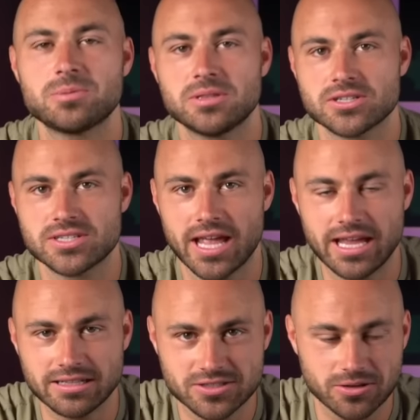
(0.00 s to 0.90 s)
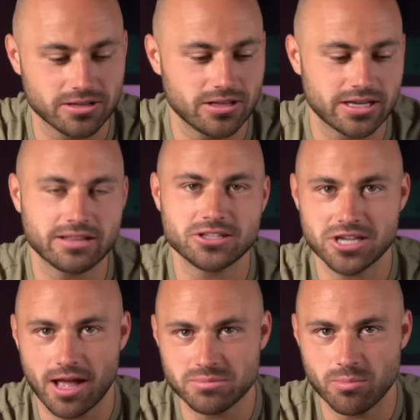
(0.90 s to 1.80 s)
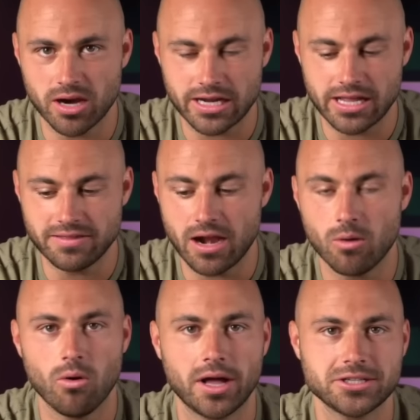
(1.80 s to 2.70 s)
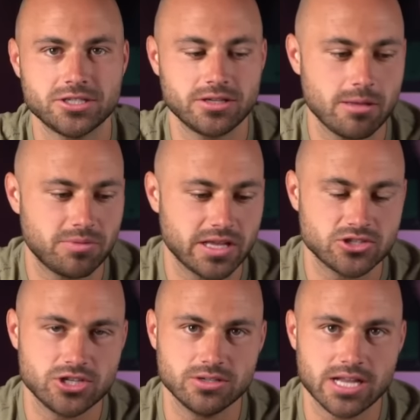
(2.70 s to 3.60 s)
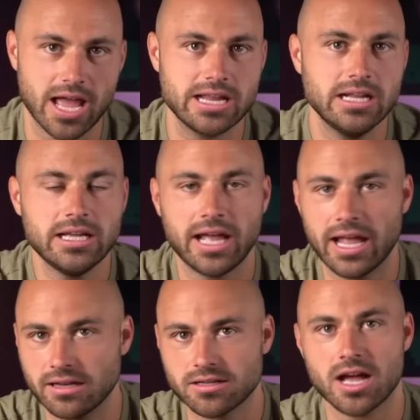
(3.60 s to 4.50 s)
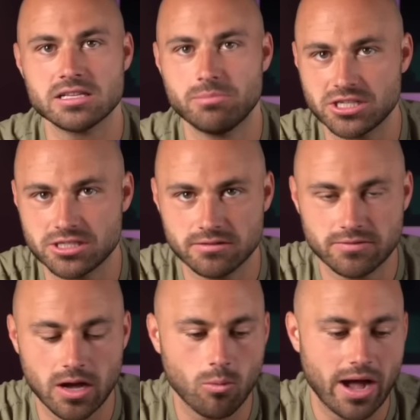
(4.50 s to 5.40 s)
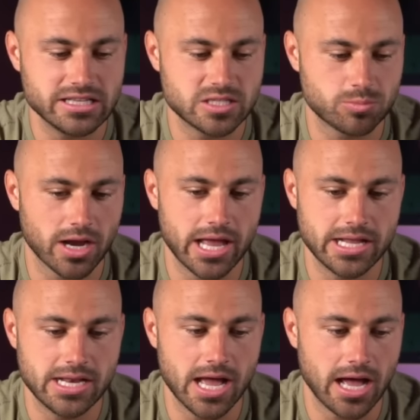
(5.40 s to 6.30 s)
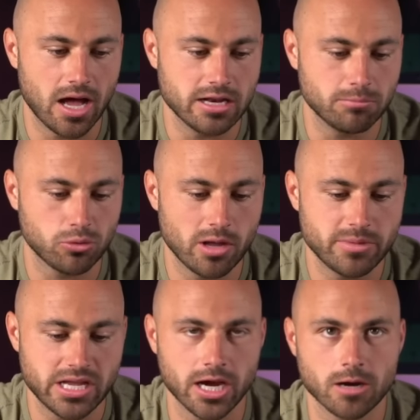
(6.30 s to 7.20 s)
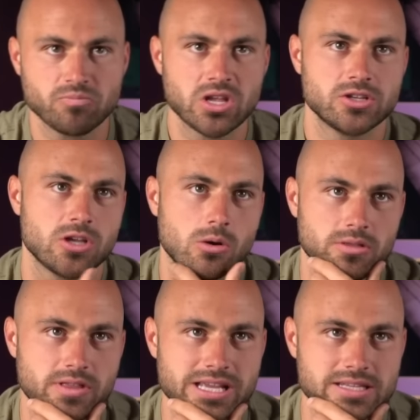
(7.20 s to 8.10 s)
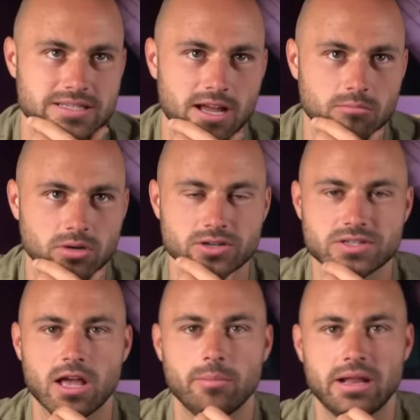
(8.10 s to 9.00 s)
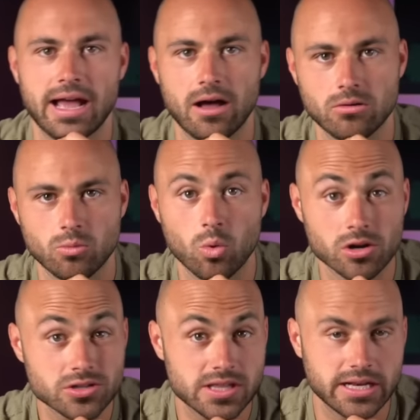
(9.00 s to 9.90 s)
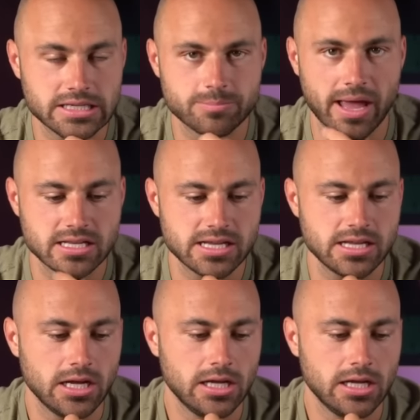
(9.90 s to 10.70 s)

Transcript: what they're saying. So they're looking at the jobs market. They don't want to keep things too tight and cause a bunch of widespread unemployment here. So these numbers coming out worse than expected